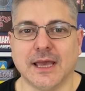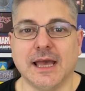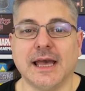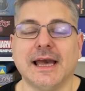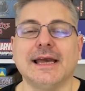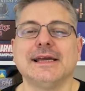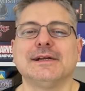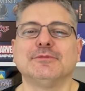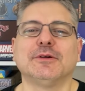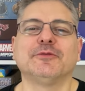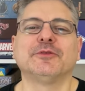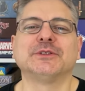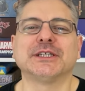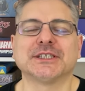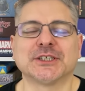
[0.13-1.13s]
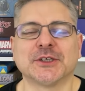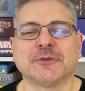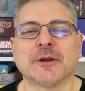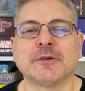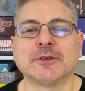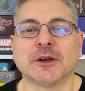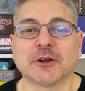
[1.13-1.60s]
Hey, I'm Rob from
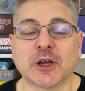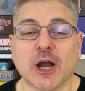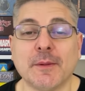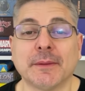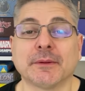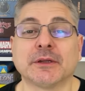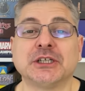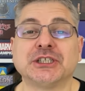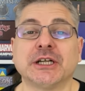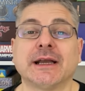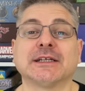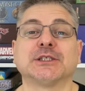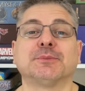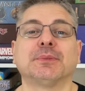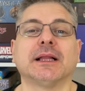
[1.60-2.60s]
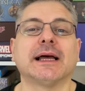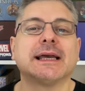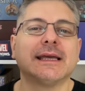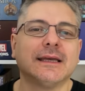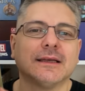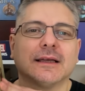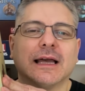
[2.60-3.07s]
JestaThaRogue.com and I'm going to show you how to
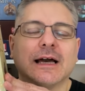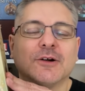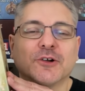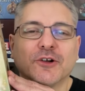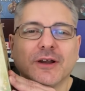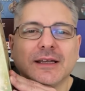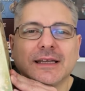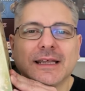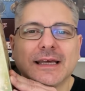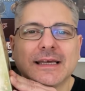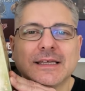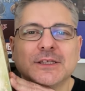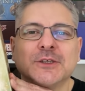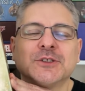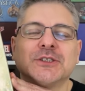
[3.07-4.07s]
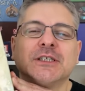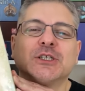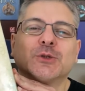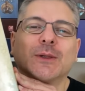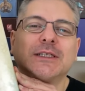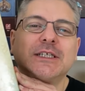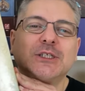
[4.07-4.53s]
play El Grande using the
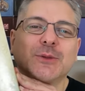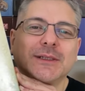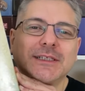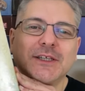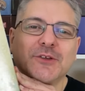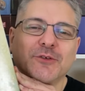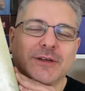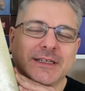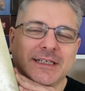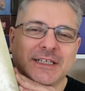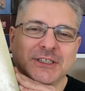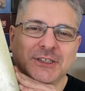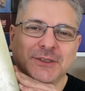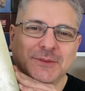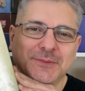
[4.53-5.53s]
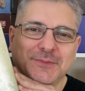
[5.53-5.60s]
2023 edition.